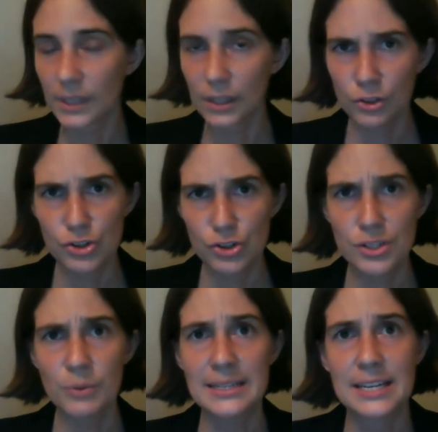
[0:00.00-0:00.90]
Choose the
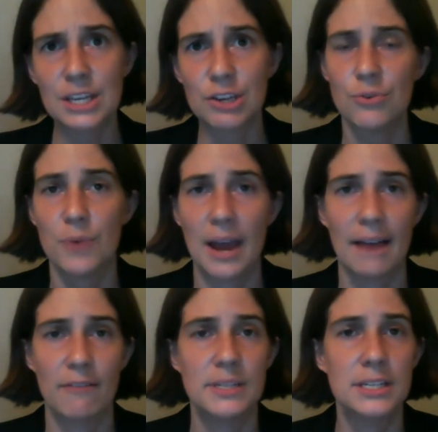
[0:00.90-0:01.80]
ones that you
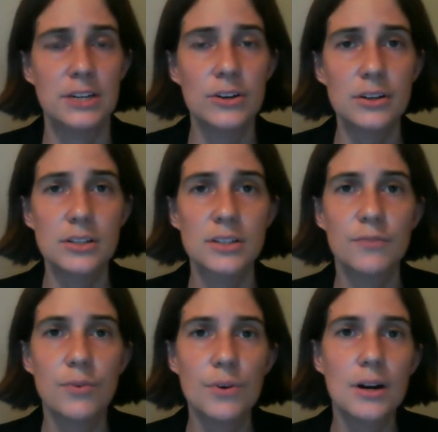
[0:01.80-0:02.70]
have the materials
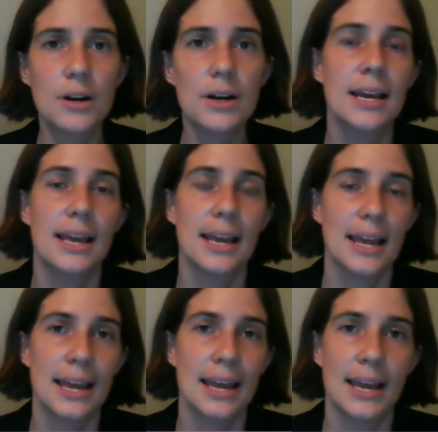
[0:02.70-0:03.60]
for
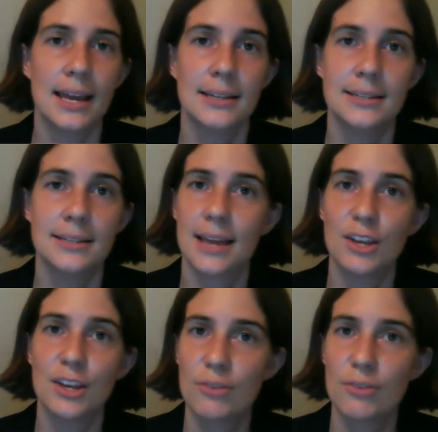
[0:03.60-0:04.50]
and that
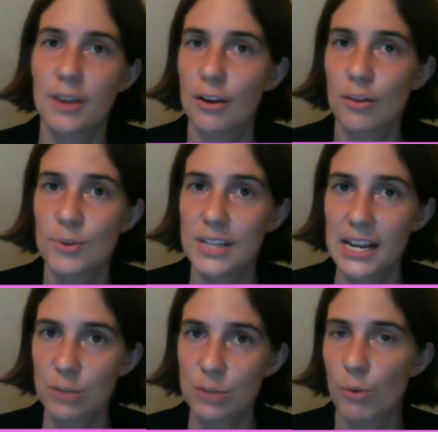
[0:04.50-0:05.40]
you think are the most
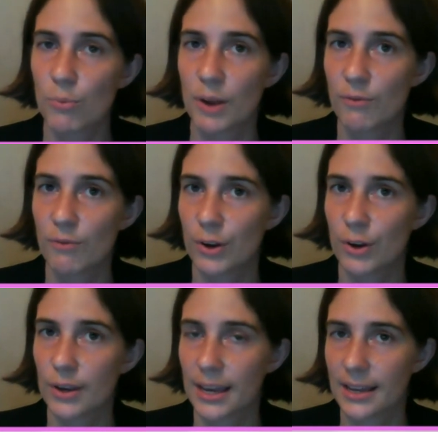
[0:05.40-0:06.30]
age-appropriate for your
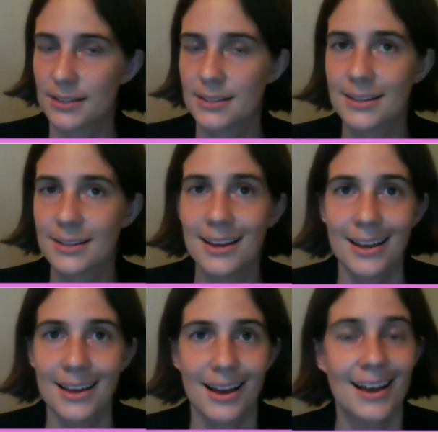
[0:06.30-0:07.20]
kids.
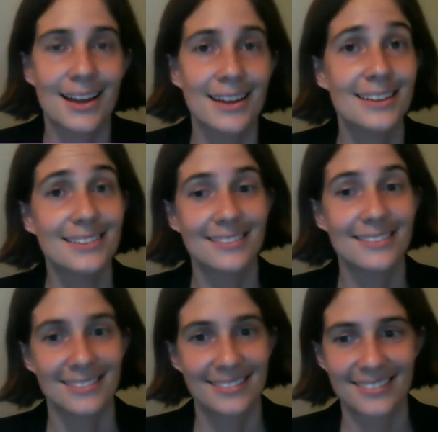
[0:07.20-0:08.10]
And they're
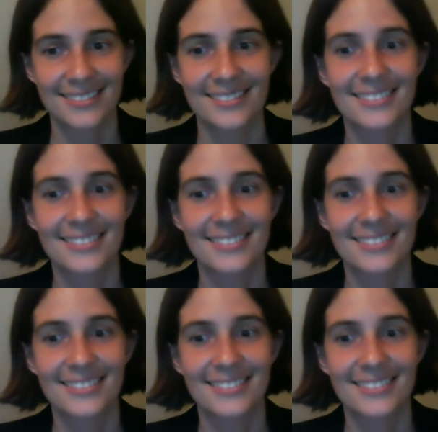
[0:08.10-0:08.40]
adaptable.